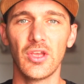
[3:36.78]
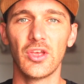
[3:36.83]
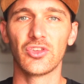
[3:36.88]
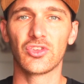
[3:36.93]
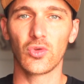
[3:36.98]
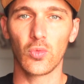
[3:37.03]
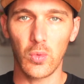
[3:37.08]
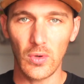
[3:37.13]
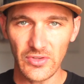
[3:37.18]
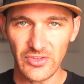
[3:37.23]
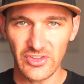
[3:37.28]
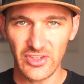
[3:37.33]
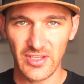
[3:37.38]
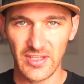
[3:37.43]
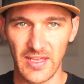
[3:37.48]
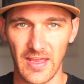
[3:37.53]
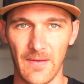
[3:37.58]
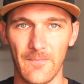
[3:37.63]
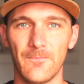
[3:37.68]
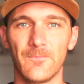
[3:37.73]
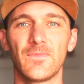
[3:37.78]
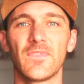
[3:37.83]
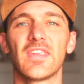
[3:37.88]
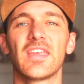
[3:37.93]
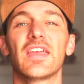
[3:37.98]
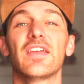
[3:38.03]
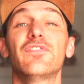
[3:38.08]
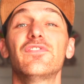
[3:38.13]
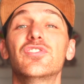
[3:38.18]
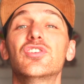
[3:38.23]
So once again,
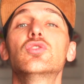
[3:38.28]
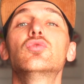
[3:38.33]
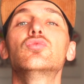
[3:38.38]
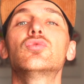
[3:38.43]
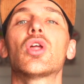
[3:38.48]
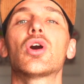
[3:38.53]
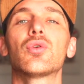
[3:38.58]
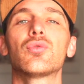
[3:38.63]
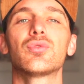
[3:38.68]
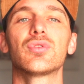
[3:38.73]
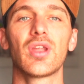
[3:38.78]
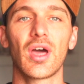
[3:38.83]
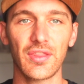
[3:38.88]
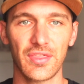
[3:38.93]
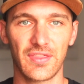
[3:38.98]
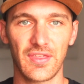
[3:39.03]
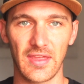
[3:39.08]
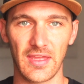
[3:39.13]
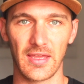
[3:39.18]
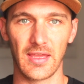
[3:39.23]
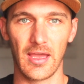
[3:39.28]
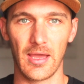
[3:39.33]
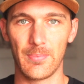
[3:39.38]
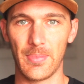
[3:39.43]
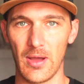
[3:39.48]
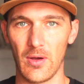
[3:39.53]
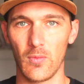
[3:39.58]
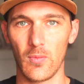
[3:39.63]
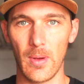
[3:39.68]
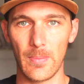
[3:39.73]
if you know nothing
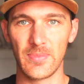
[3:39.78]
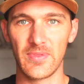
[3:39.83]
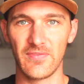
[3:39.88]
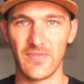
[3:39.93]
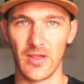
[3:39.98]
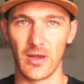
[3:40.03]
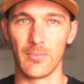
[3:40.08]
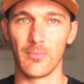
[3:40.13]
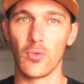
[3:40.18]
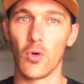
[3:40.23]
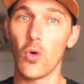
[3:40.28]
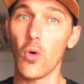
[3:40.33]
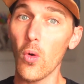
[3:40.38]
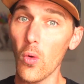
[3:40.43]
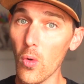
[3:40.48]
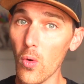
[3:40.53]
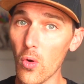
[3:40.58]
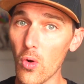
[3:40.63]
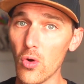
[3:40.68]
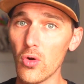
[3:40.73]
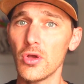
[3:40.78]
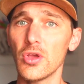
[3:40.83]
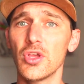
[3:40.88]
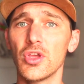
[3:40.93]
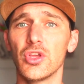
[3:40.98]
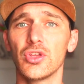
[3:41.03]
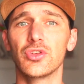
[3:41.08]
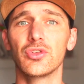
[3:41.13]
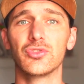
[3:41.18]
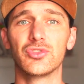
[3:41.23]
about web development or
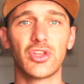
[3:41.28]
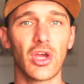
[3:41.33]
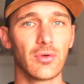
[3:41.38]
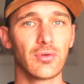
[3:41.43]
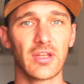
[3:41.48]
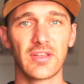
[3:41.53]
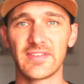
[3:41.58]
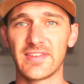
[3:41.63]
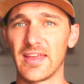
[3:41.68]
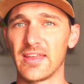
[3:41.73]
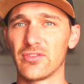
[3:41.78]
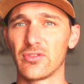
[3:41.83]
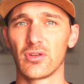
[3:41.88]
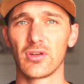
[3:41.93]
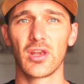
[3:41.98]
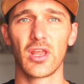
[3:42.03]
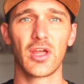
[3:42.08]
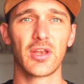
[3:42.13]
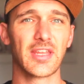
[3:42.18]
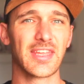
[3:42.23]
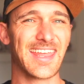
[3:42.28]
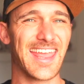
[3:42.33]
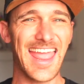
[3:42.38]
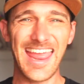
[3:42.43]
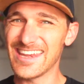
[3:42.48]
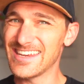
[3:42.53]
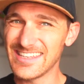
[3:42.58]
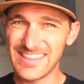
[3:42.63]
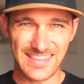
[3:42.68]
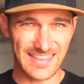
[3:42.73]
you don't intend on learning
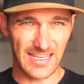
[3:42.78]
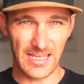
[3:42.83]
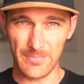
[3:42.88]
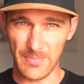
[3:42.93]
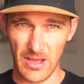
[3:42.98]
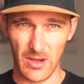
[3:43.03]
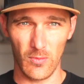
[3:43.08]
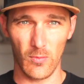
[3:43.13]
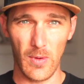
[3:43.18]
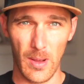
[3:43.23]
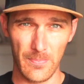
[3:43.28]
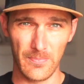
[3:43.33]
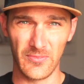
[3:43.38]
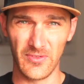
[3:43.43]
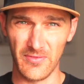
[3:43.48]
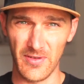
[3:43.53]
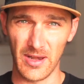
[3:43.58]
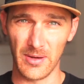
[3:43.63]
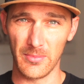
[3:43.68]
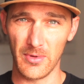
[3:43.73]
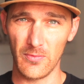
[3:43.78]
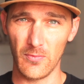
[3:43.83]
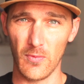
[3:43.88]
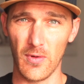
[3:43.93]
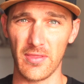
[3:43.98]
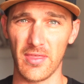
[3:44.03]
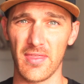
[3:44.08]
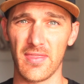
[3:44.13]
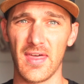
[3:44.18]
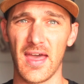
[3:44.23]
anything about web development,
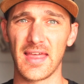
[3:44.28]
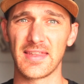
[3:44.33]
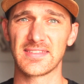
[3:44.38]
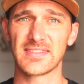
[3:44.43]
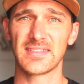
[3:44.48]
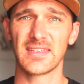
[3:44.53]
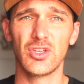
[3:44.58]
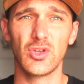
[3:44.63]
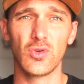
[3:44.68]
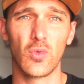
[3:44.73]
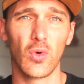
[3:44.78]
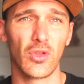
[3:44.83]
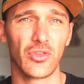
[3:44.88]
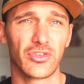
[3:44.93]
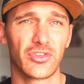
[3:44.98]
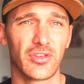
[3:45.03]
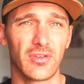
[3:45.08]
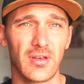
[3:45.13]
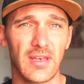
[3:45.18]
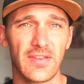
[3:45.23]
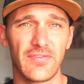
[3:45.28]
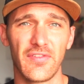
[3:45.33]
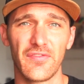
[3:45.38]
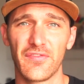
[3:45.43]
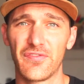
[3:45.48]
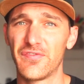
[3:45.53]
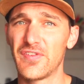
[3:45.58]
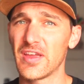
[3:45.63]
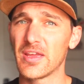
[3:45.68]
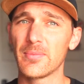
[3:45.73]
whether that's you want to live in
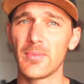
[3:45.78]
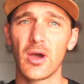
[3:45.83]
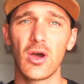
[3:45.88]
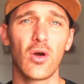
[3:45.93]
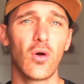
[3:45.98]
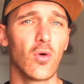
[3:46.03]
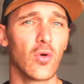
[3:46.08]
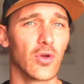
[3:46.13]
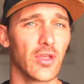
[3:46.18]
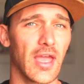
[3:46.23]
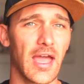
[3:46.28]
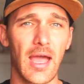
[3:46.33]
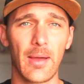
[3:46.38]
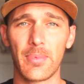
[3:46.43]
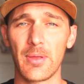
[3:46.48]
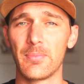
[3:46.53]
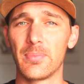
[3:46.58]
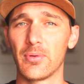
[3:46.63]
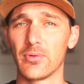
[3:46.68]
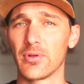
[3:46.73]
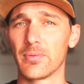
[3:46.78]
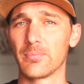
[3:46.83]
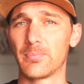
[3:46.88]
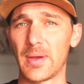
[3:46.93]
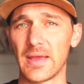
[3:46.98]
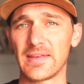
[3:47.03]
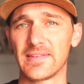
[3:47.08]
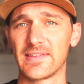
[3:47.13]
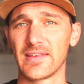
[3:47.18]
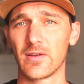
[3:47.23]
Figma or you're happy building
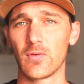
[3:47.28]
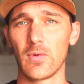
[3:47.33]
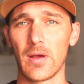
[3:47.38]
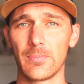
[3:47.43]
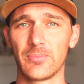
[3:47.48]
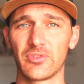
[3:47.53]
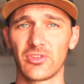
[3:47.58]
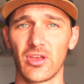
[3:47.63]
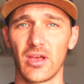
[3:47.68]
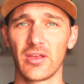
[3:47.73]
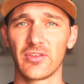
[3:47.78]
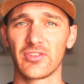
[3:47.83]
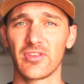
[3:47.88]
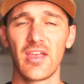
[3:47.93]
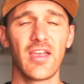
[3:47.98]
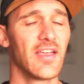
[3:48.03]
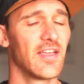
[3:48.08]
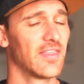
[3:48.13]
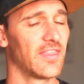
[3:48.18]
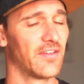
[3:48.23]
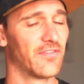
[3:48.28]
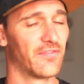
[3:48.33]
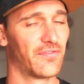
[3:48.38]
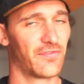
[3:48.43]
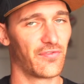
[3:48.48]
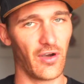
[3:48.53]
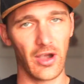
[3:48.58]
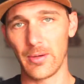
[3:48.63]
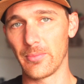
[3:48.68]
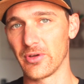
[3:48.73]
basic websites, then
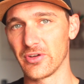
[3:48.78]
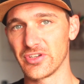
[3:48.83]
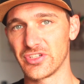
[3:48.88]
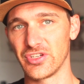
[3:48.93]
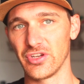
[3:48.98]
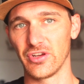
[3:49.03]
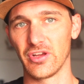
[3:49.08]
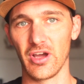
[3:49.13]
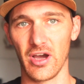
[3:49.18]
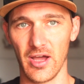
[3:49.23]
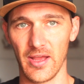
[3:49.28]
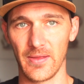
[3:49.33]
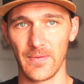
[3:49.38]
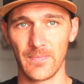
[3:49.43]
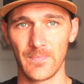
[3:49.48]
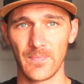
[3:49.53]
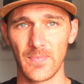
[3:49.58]
Framer is your guy.